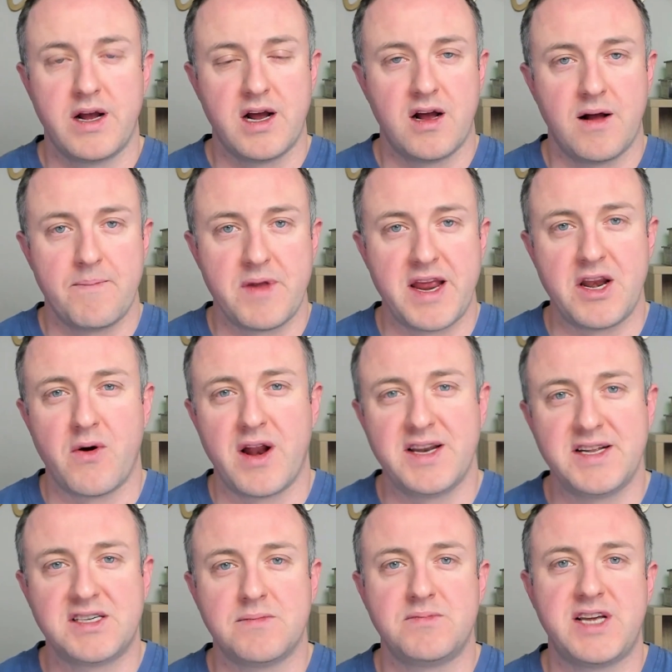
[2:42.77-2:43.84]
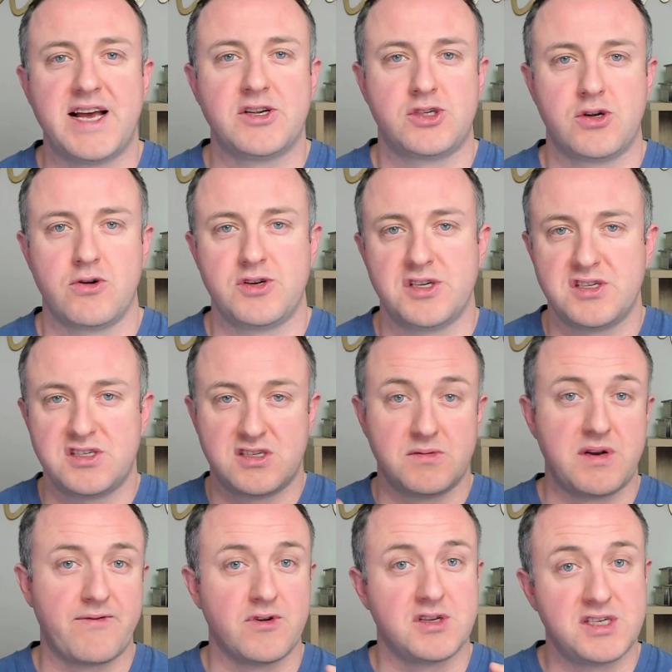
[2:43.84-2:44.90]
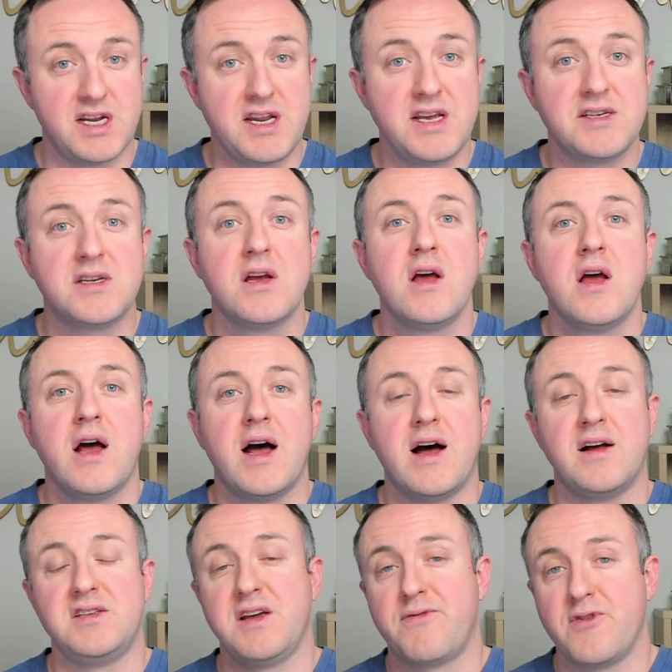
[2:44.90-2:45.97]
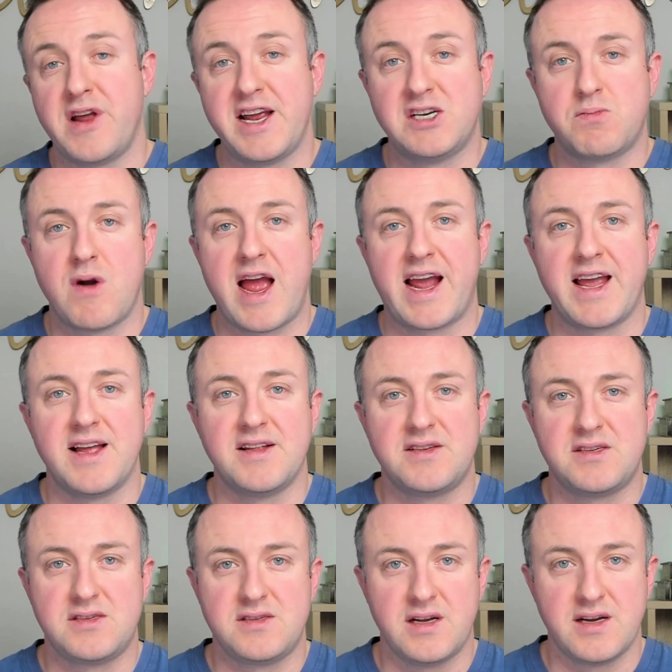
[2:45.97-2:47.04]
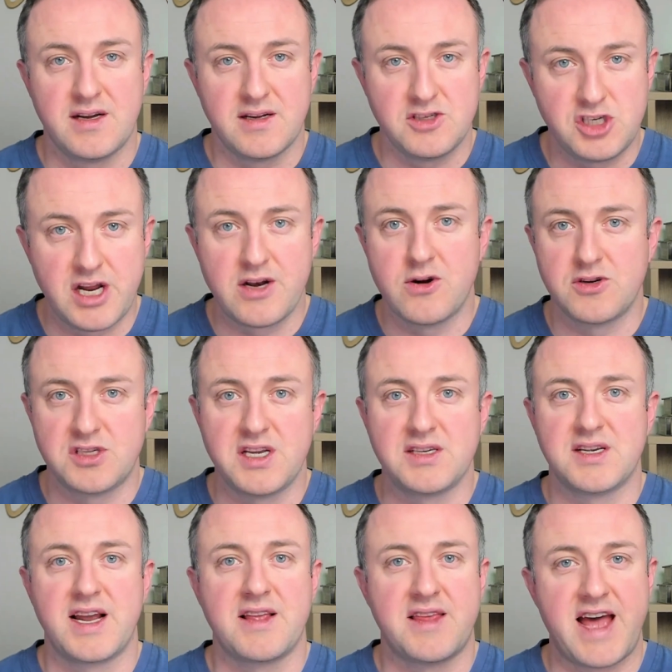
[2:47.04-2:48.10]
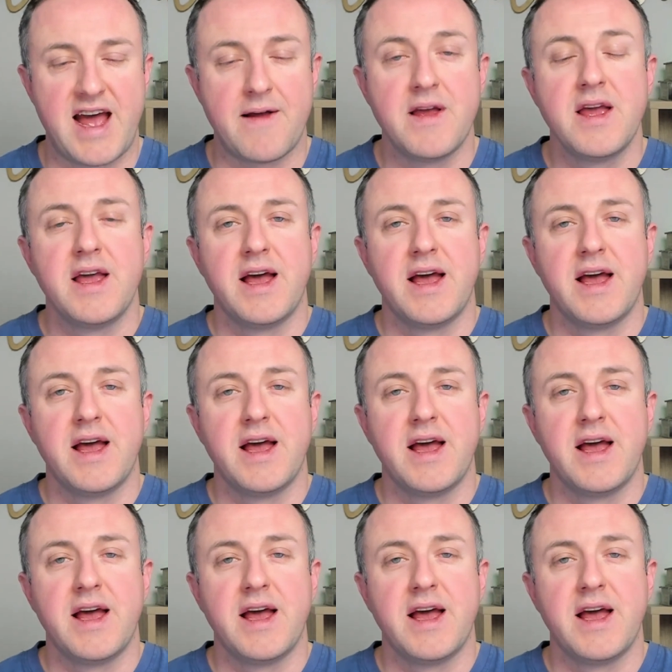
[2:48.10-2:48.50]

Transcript: Um, you know, I did some test searches in some different cities, uh, different age brackets, uh, genders, things like that.